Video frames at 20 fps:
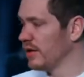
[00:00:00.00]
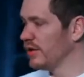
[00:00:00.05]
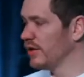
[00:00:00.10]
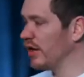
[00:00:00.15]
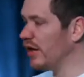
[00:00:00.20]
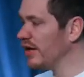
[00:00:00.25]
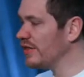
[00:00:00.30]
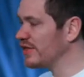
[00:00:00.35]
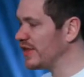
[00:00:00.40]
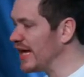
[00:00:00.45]

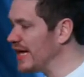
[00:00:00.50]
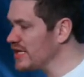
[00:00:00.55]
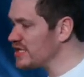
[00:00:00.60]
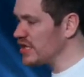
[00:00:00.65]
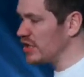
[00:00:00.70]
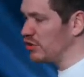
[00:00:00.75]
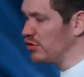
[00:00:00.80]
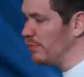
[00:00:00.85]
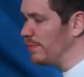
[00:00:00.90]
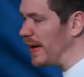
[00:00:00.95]
There are things
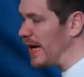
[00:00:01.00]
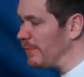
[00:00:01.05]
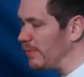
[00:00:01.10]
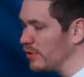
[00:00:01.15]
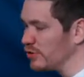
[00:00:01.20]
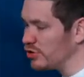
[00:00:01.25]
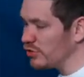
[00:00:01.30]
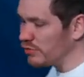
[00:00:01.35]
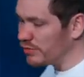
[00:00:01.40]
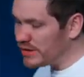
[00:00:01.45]
that you'll be
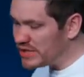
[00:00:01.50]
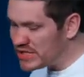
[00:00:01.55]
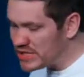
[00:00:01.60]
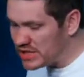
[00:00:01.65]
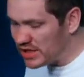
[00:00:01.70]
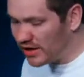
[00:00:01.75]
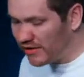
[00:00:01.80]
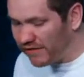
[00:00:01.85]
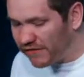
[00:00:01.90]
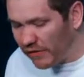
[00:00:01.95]
able to
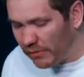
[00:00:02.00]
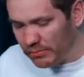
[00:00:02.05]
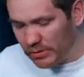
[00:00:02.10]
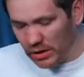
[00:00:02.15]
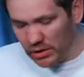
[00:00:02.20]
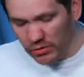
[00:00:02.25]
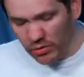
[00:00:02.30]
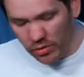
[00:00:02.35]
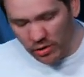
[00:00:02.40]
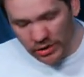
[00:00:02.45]
receive from
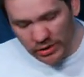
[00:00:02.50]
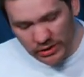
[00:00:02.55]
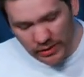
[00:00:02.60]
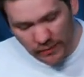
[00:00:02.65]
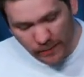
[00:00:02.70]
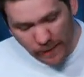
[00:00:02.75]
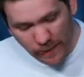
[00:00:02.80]
the Lord